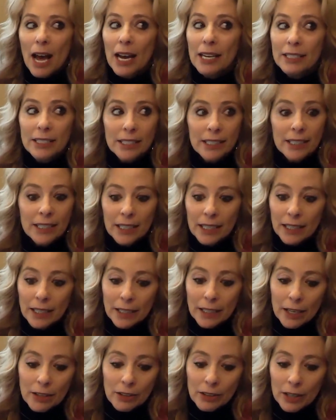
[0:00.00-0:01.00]
I did at
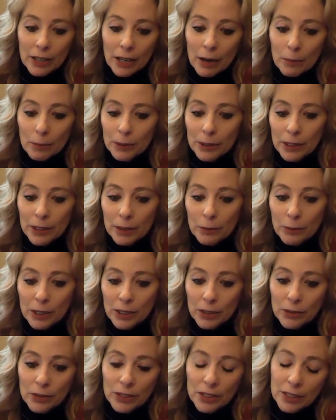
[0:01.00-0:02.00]
another company,
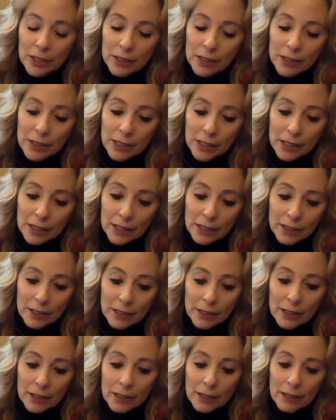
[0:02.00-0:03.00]
we used
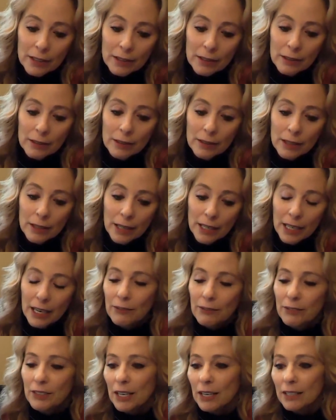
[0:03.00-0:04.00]
DISC, and
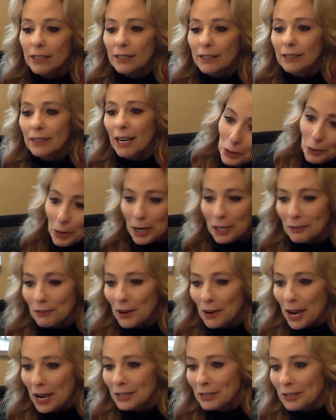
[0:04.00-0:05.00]
I've done Strength
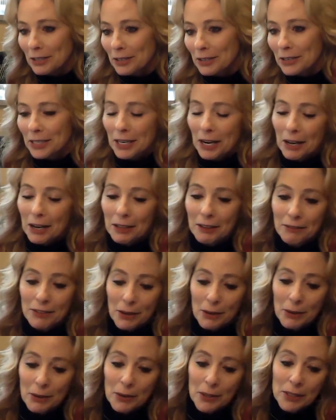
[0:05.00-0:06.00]
Finder and all of
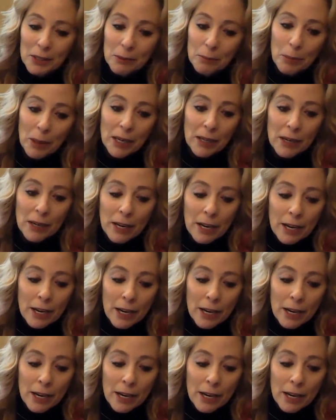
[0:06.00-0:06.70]
those, but